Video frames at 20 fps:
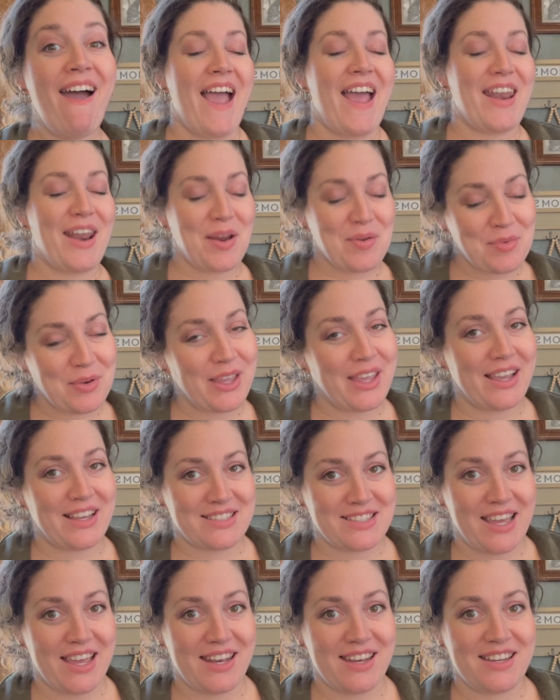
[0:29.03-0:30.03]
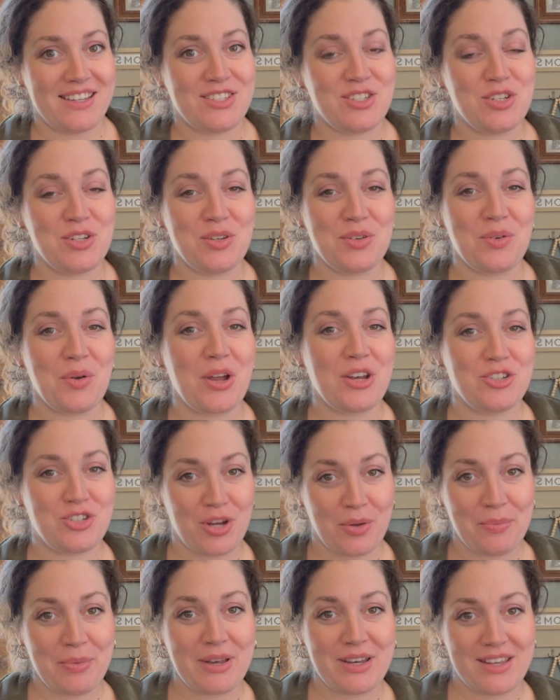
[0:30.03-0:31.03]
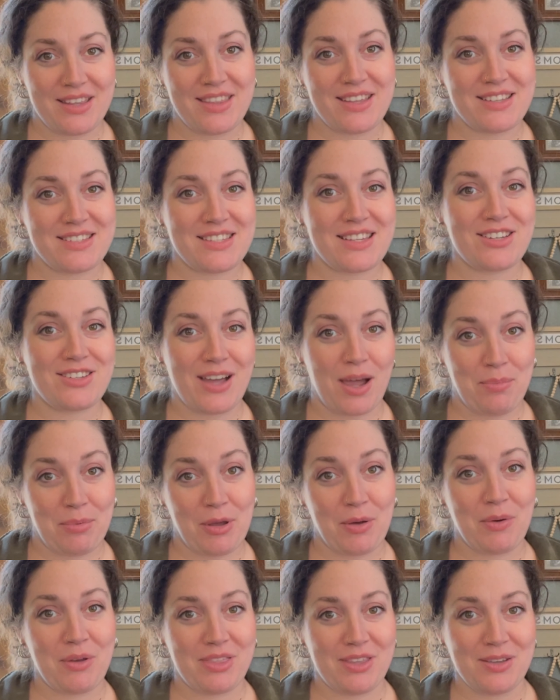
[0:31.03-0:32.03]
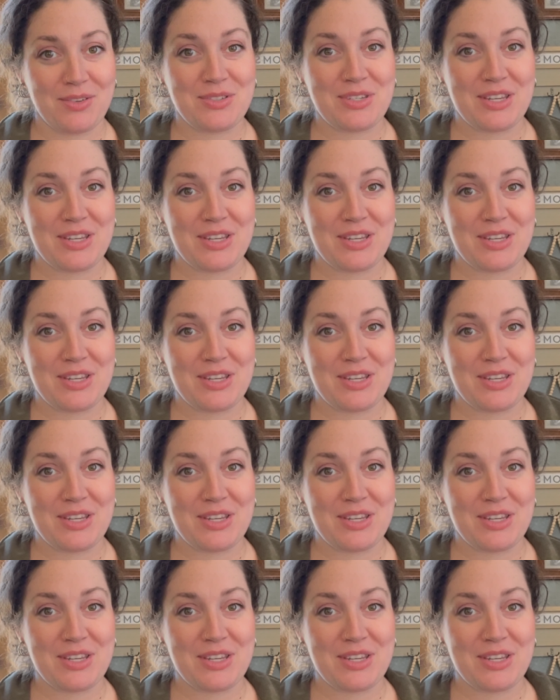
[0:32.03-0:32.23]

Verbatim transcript: And I'm really excited to jump into this topic with you